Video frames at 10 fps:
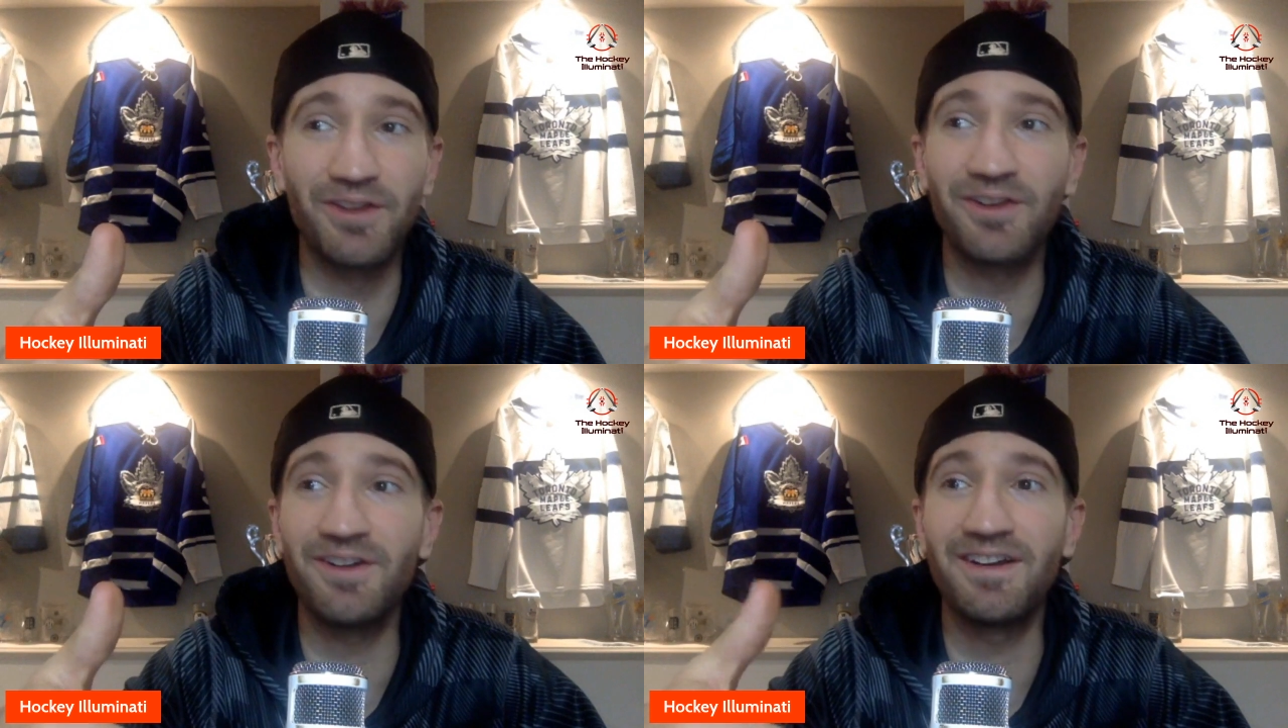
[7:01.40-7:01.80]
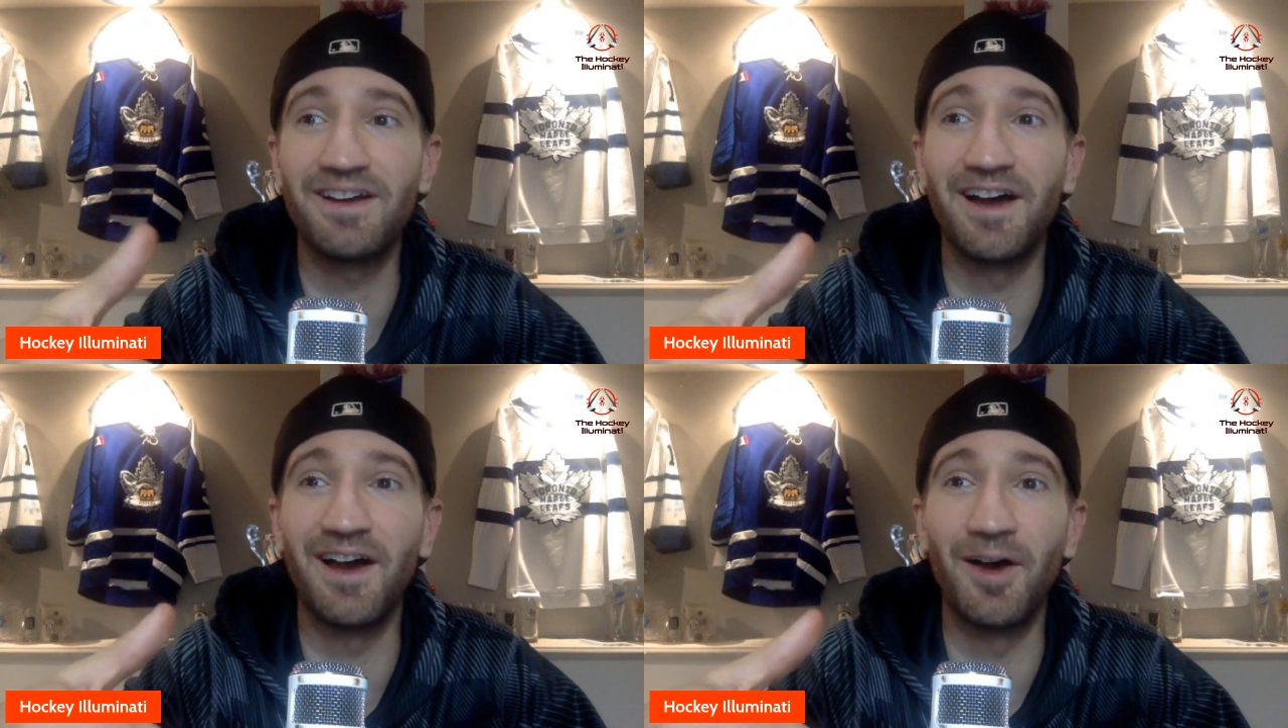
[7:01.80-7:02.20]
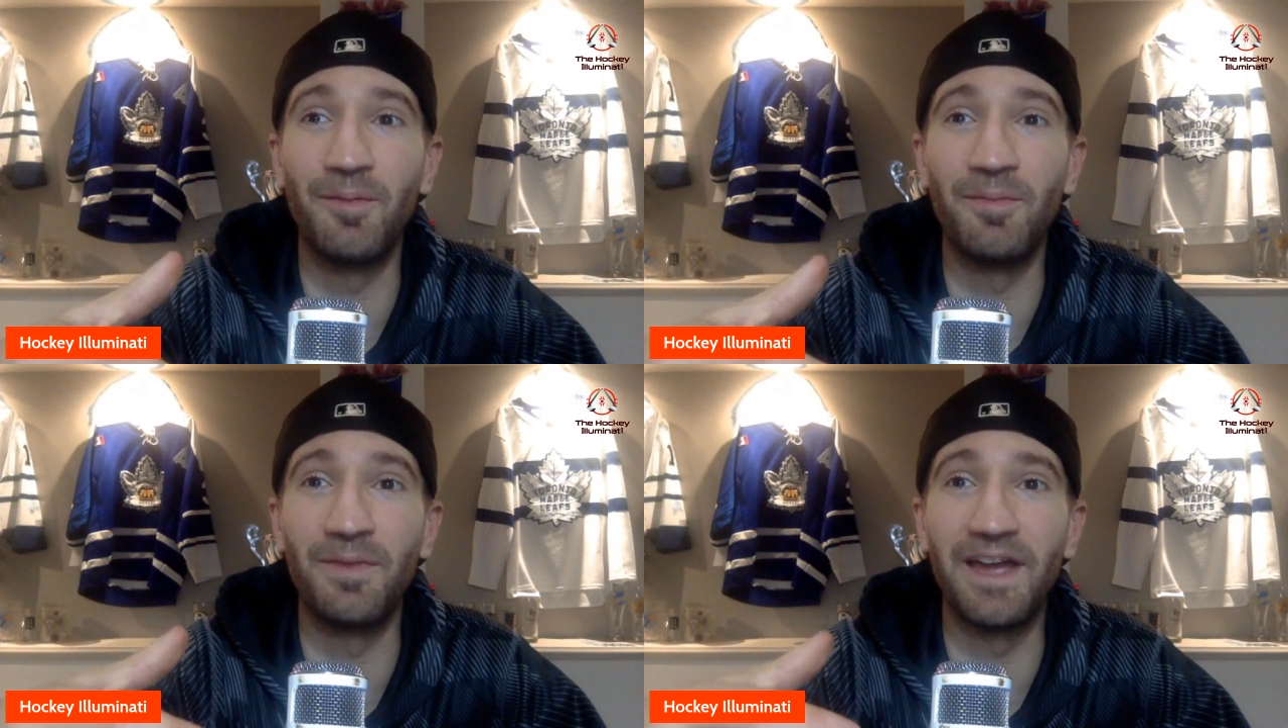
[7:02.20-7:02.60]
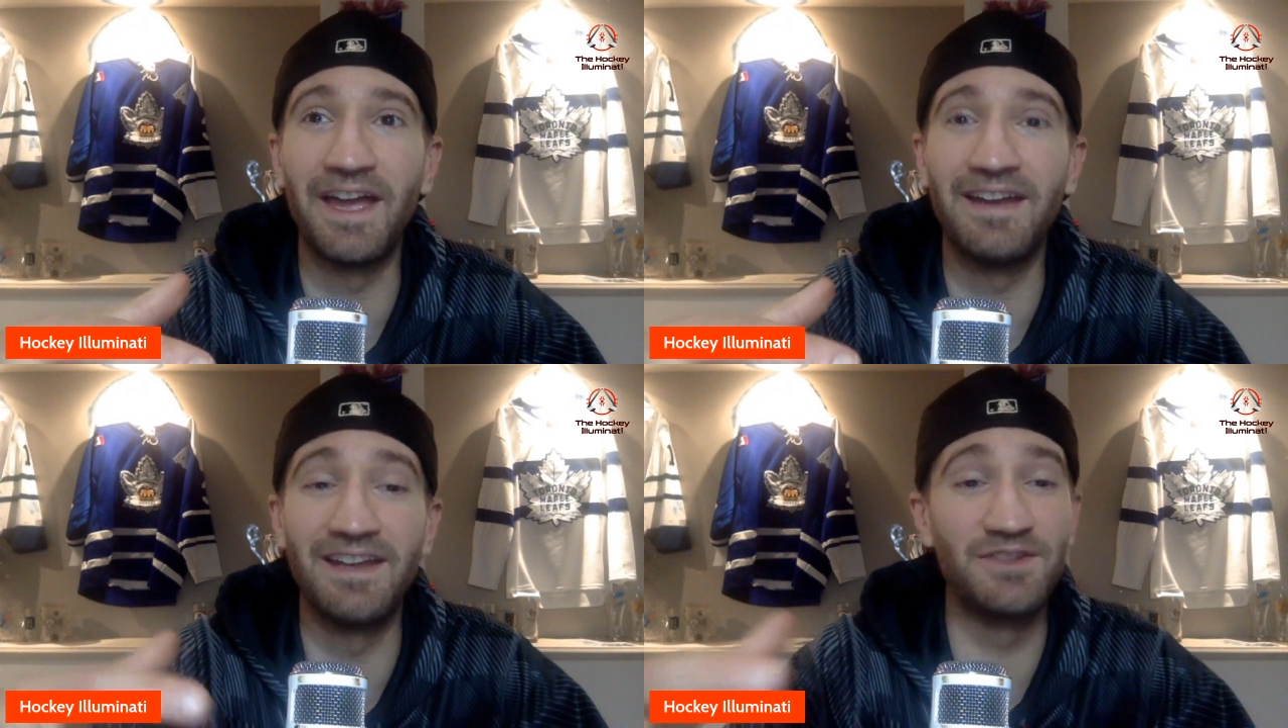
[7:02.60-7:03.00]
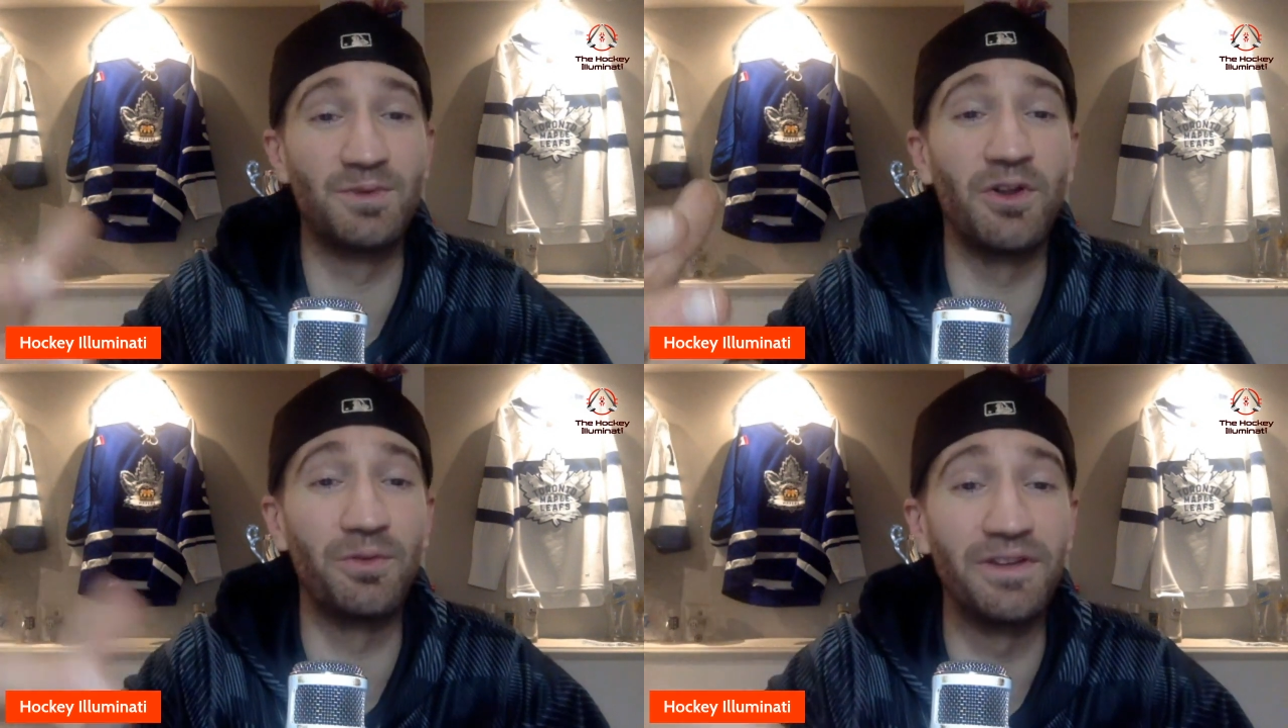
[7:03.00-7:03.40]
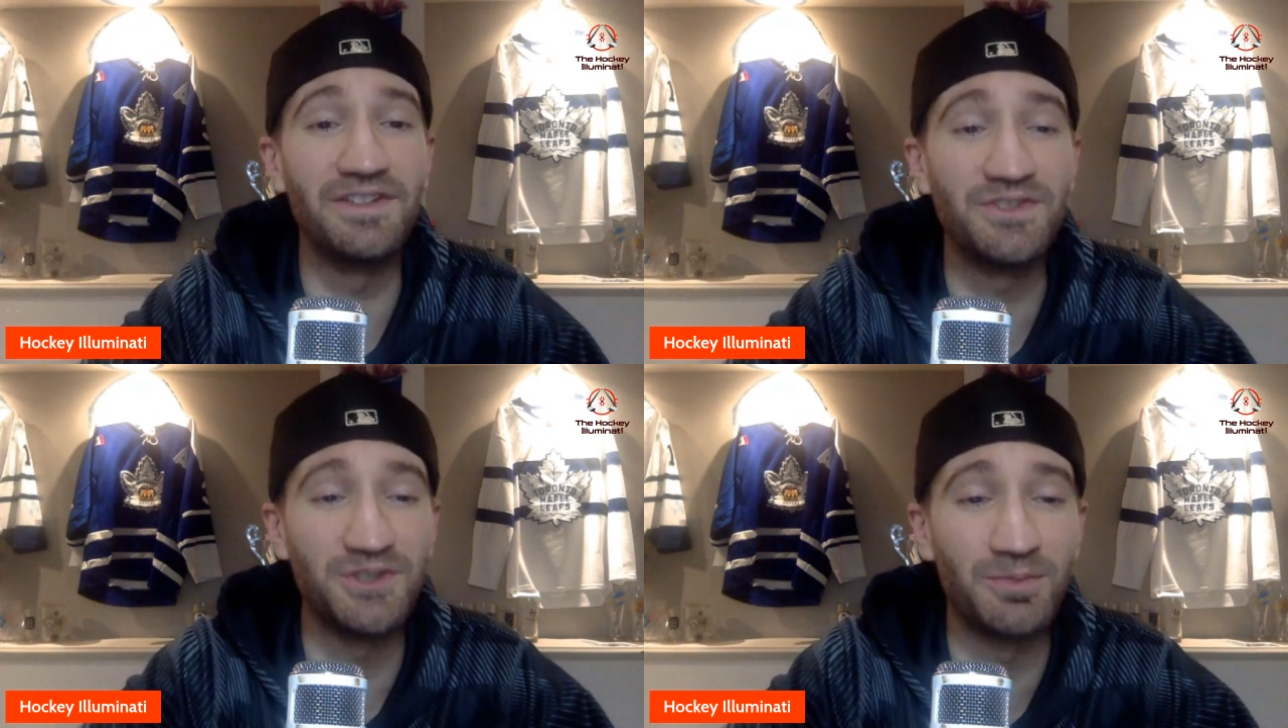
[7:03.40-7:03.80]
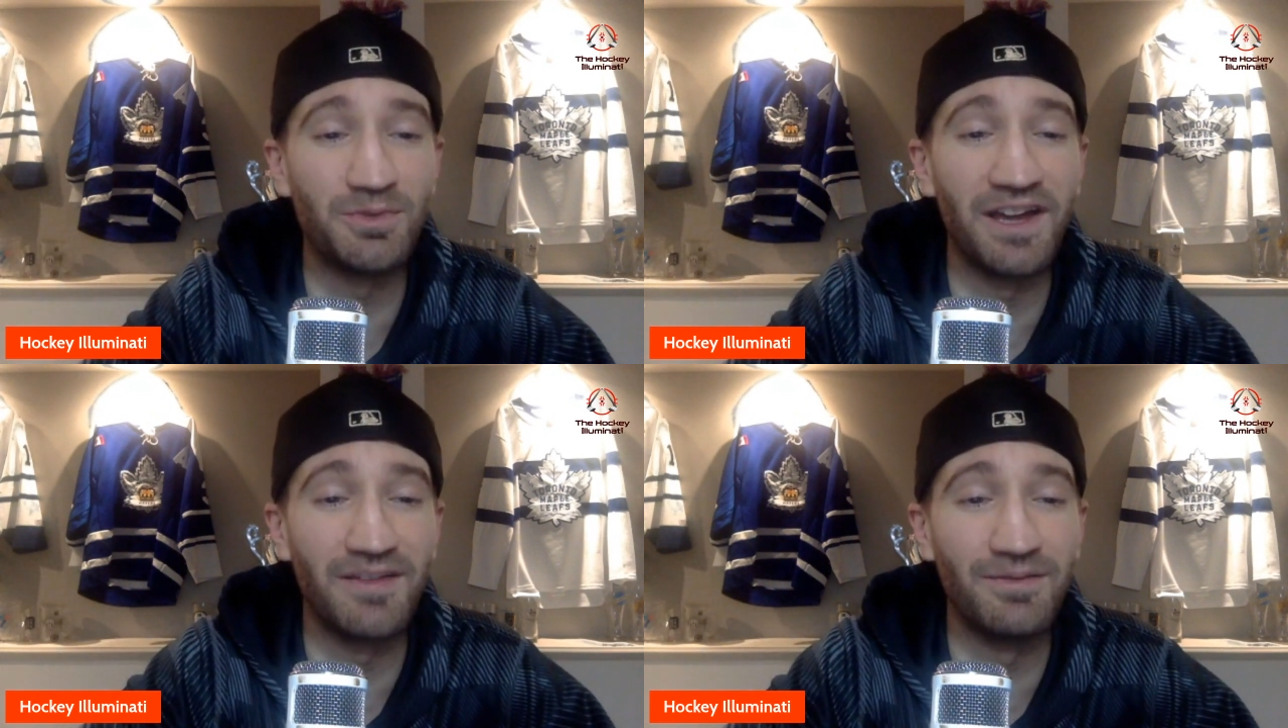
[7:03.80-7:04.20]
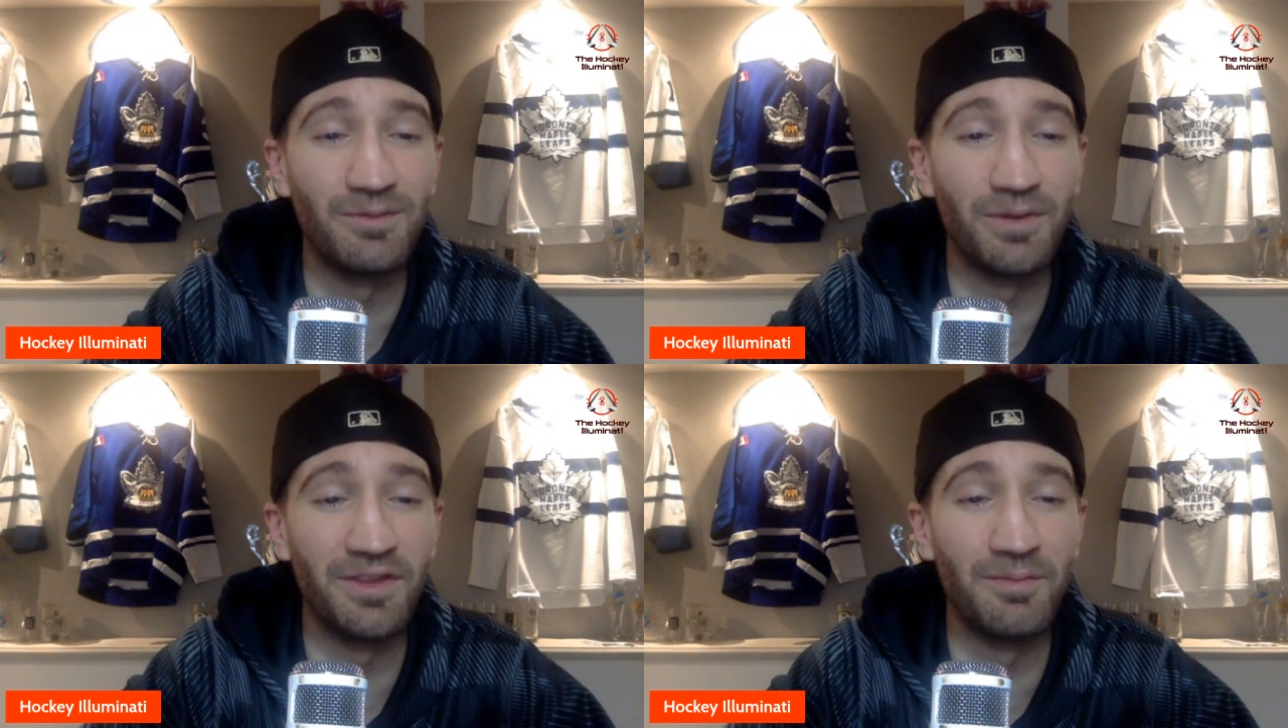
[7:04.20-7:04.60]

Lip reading: other, and as well the relationship you had with